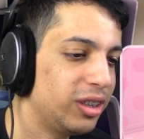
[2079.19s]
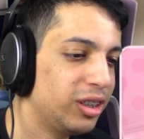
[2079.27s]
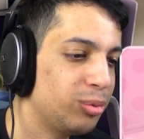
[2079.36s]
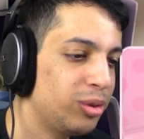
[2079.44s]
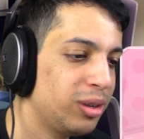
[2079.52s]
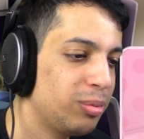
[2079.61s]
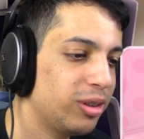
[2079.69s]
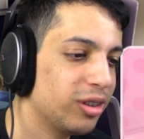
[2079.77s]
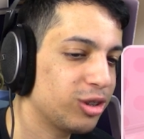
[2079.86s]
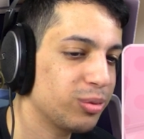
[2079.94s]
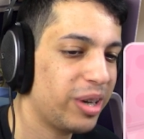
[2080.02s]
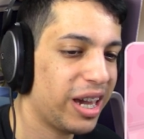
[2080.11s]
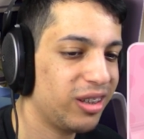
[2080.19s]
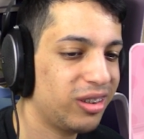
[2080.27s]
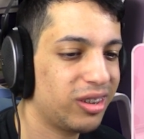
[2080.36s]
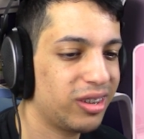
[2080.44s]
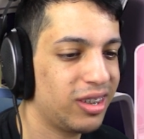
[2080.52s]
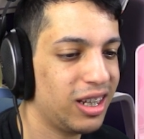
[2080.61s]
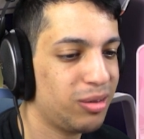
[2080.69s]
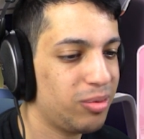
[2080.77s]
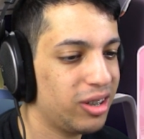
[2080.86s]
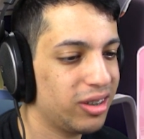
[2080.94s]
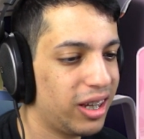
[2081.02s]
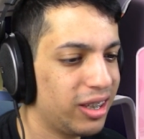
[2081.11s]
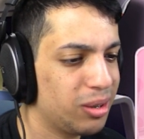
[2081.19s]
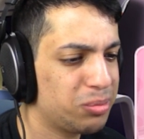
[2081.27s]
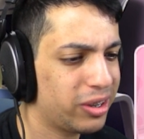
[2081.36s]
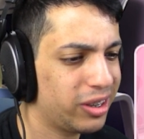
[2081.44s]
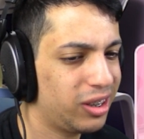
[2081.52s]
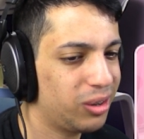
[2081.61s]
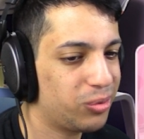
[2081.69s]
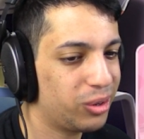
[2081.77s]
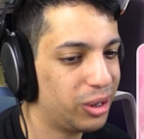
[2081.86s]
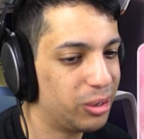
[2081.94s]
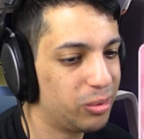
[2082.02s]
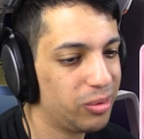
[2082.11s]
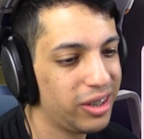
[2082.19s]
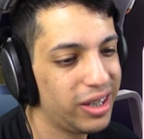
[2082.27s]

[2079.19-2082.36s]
it wouldn't be such a mess. That's because I end up cleaning for you.